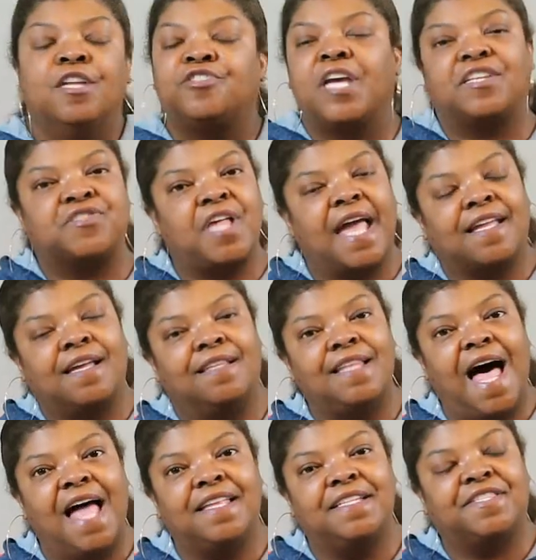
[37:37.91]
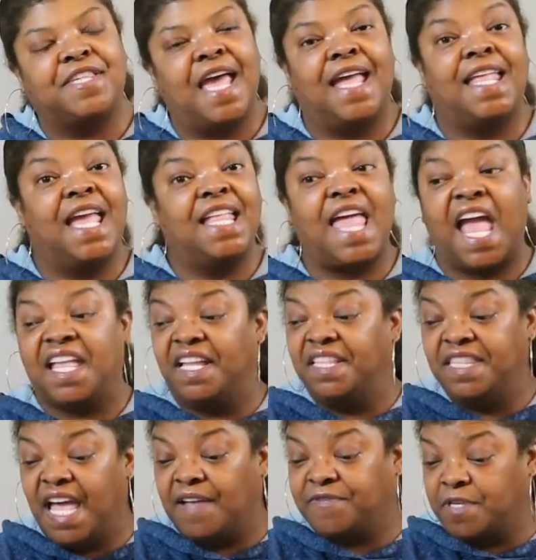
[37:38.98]
Just like Kalani said, it ain't
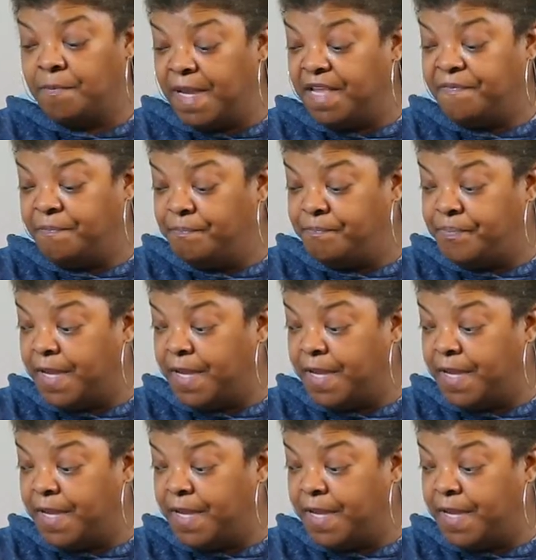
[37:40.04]
enough to be